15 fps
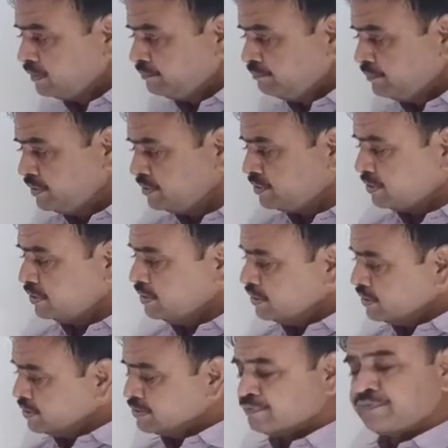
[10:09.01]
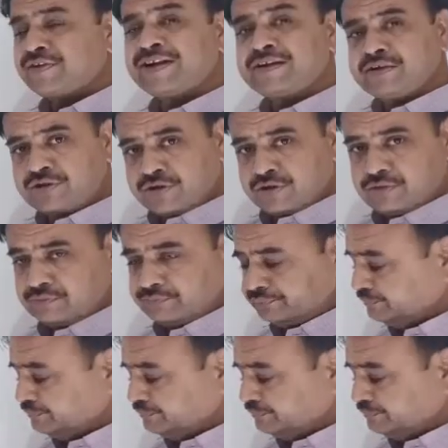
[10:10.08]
means it is fraction